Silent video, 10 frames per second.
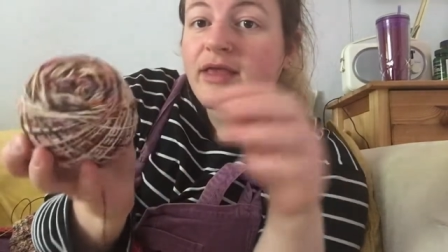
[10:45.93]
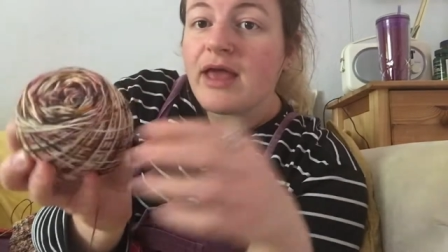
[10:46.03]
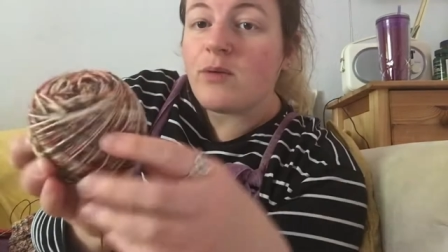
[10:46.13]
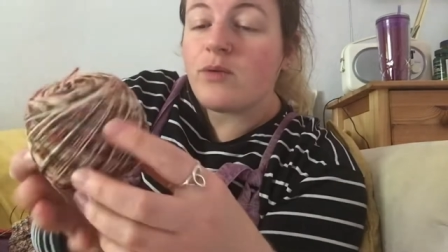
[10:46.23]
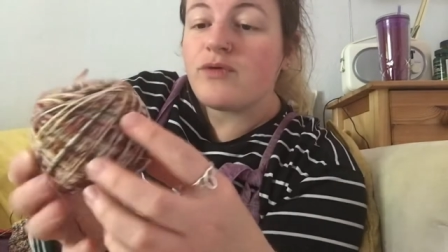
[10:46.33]

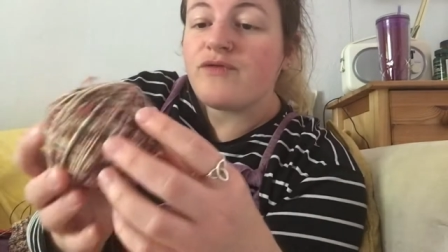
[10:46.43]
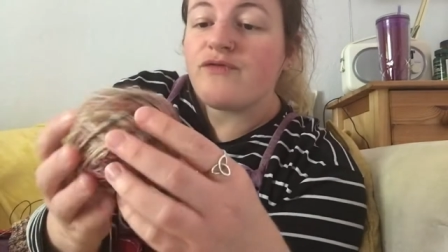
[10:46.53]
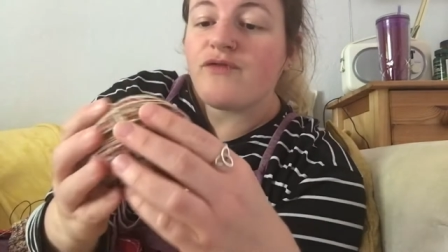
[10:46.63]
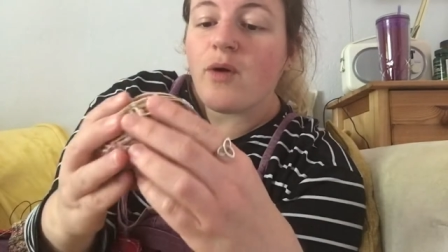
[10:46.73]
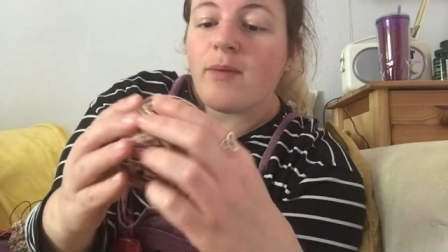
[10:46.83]
It was
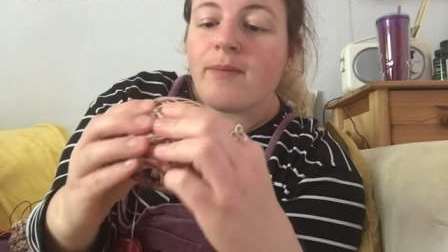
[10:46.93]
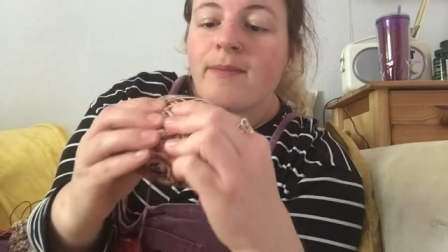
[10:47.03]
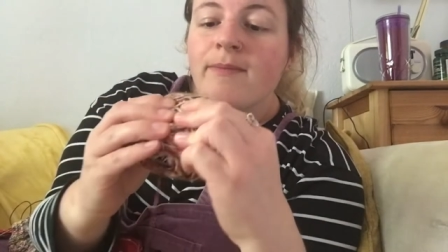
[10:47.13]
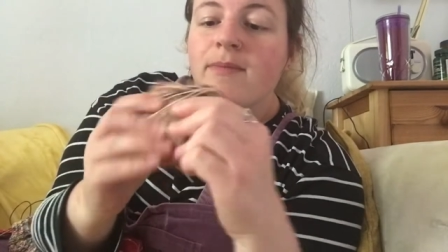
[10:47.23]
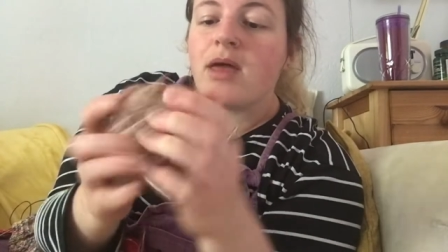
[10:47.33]

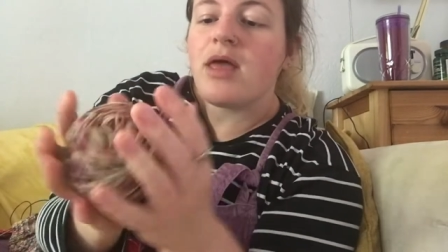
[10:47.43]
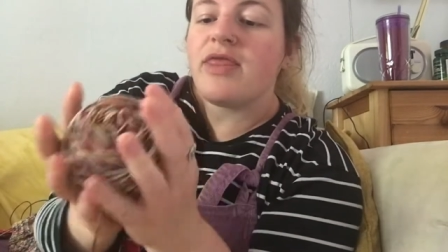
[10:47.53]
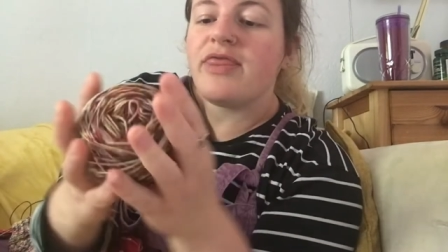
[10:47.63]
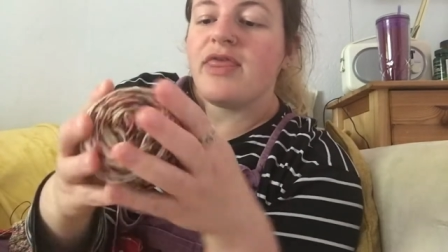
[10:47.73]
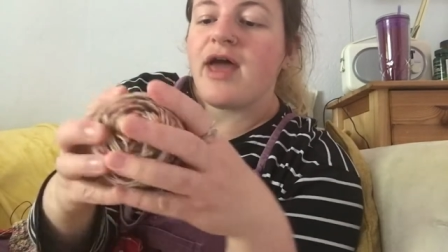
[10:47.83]
from
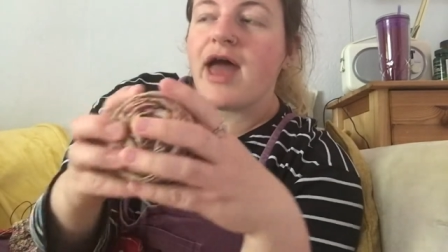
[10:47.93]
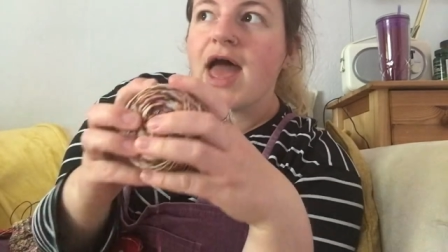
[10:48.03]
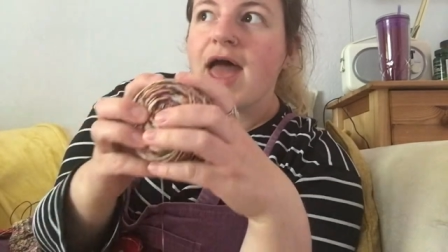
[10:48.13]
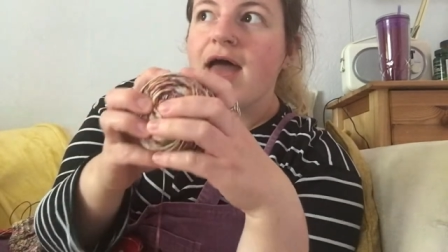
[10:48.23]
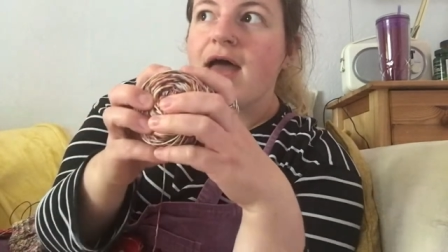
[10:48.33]

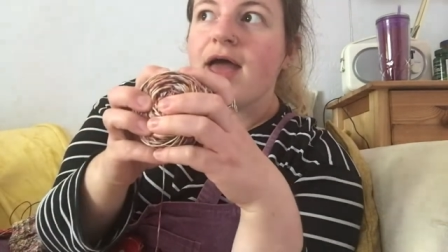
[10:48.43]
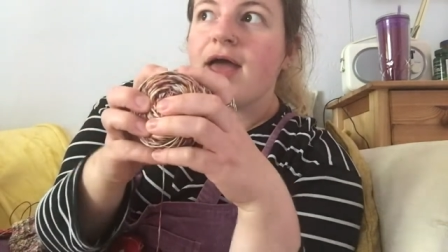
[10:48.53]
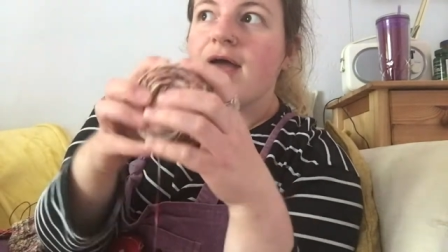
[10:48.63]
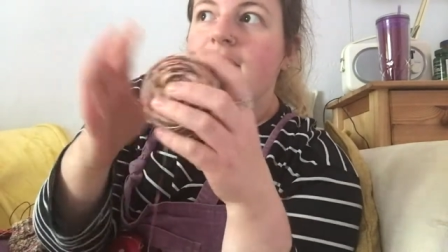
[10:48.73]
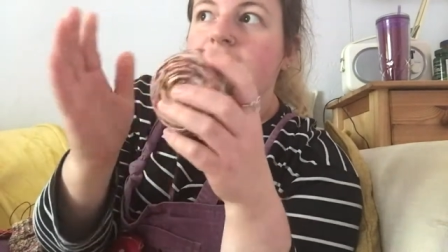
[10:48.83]

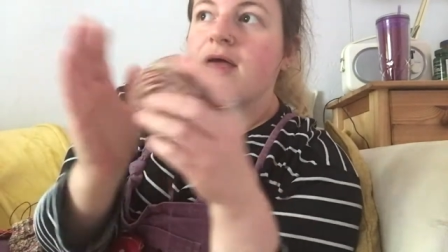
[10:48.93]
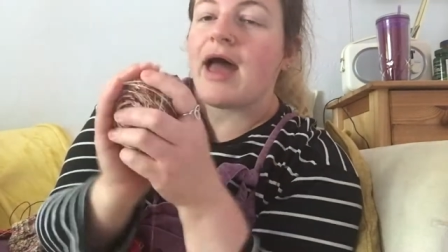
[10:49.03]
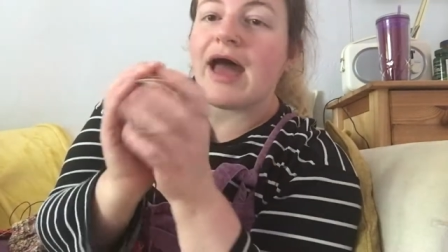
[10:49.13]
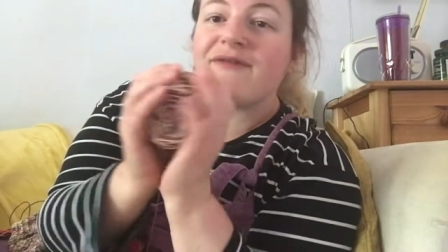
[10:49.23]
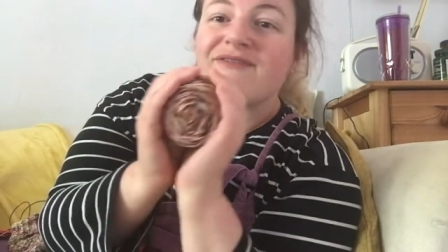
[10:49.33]
their
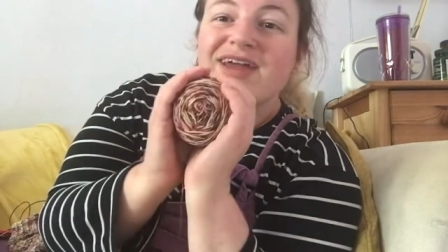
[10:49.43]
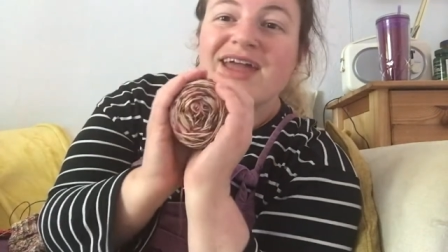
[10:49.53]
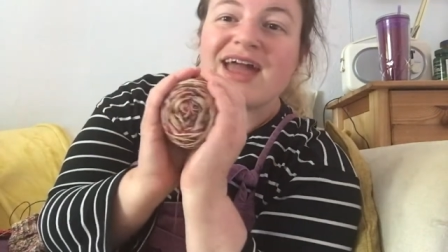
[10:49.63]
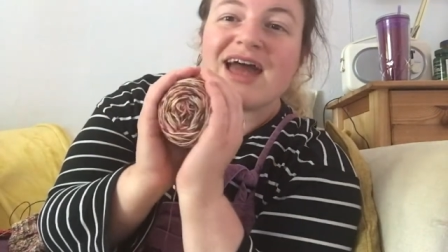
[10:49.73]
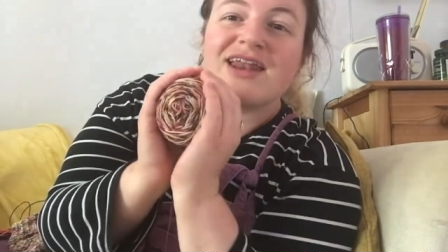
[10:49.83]

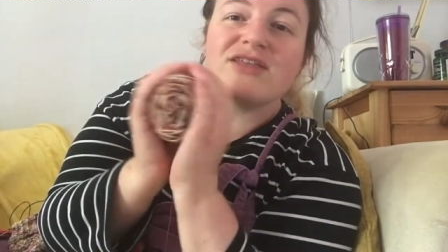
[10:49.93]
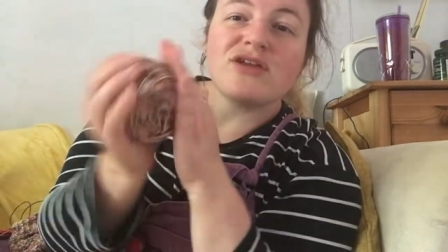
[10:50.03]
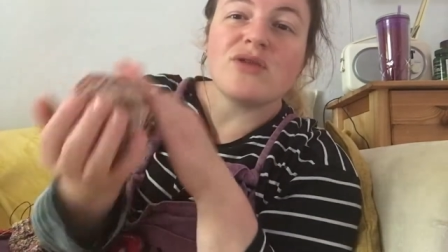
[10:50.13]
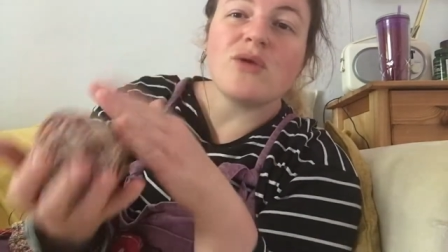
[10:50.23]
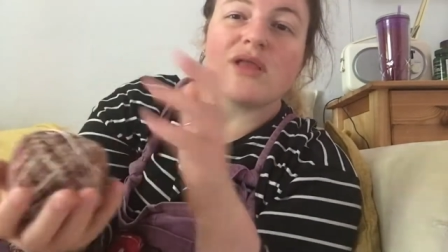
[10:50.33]
advent calendar,
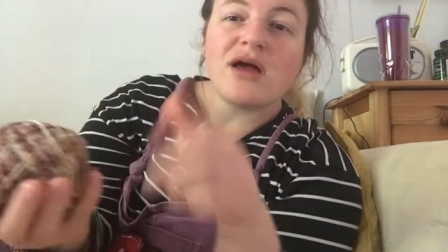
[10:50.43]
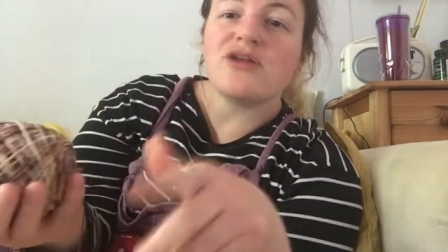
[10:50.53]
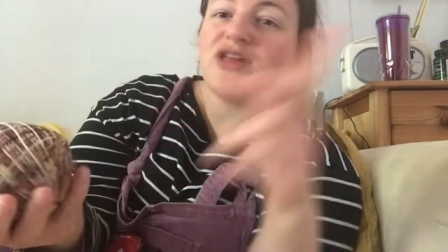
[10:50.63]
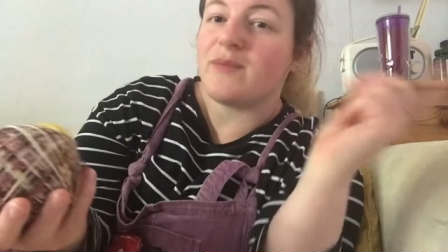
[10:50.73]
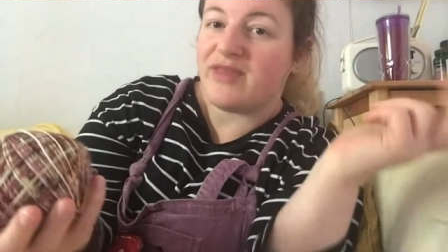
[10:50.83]
not
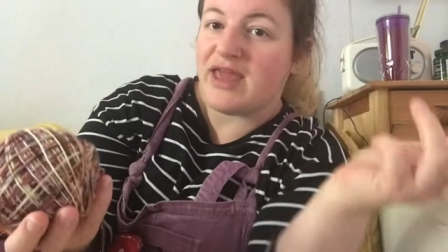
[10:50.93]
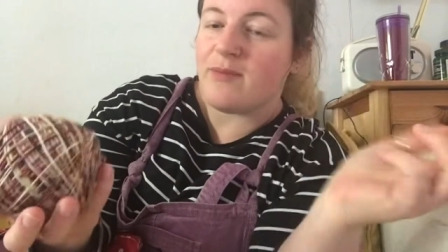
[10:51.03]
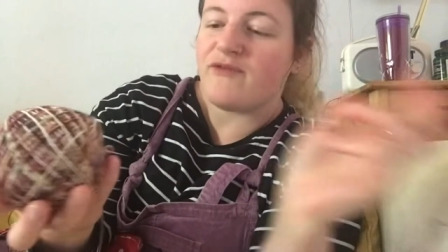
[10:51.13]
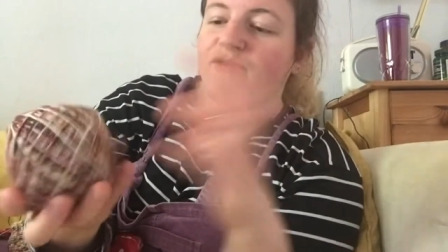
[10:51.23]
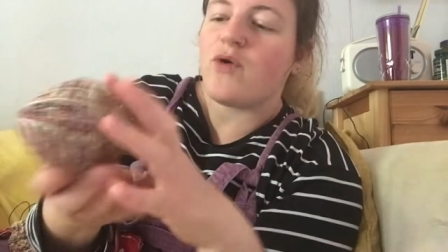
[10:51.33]
last year, but the year
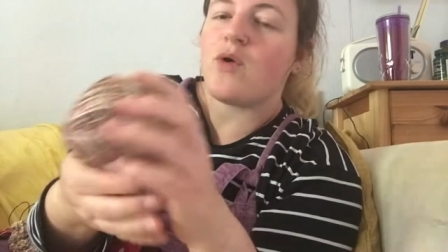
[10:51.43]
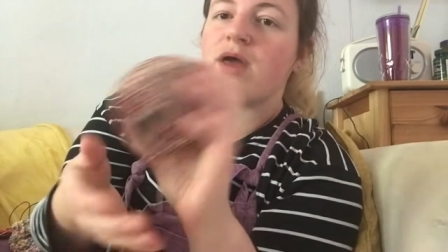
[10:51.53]
before.